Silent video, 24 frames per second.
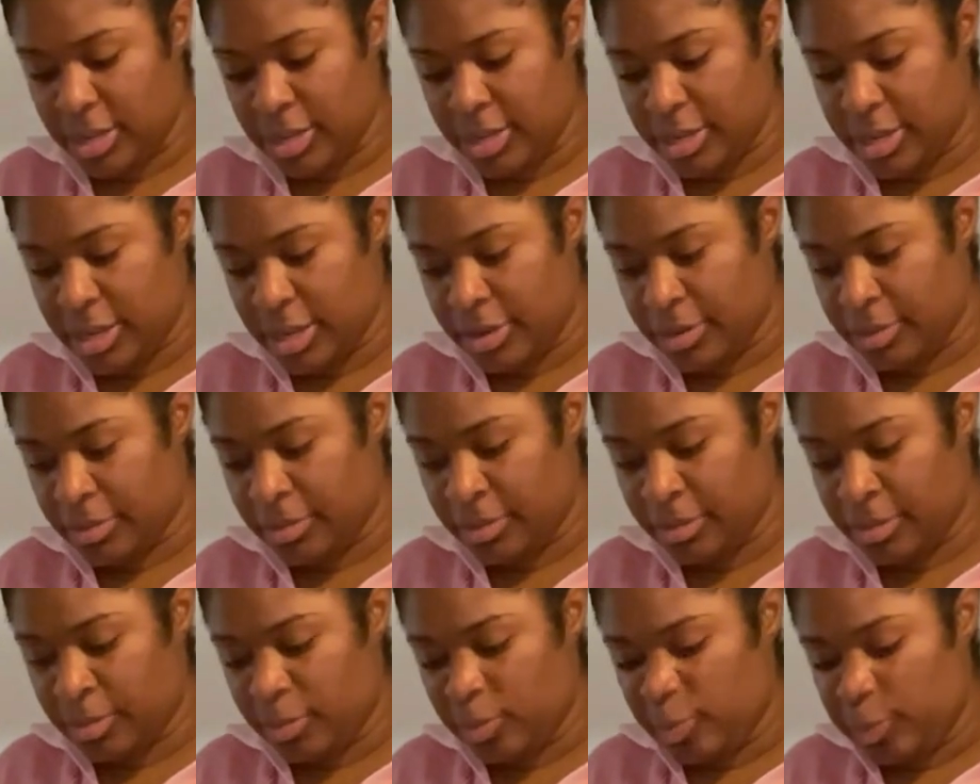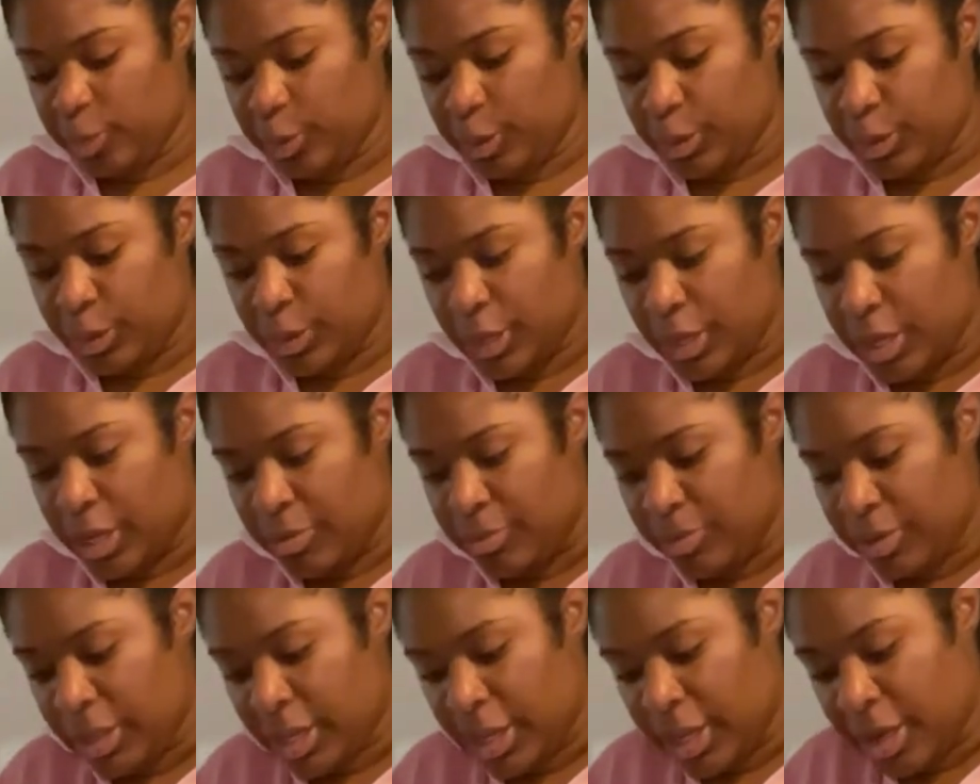So it
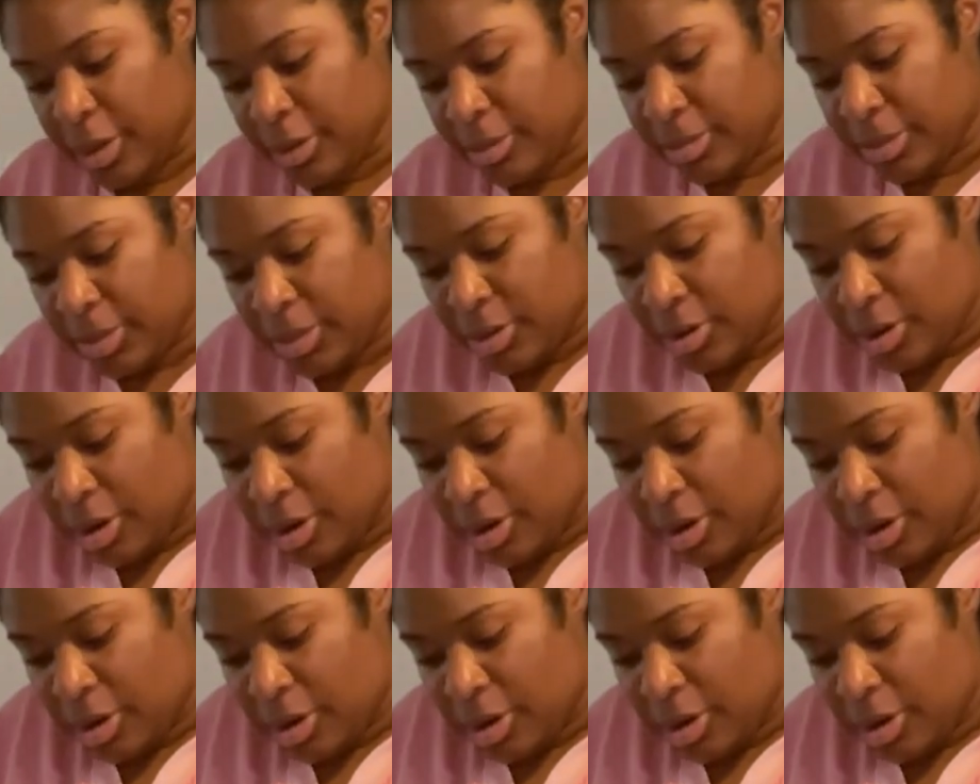really helps to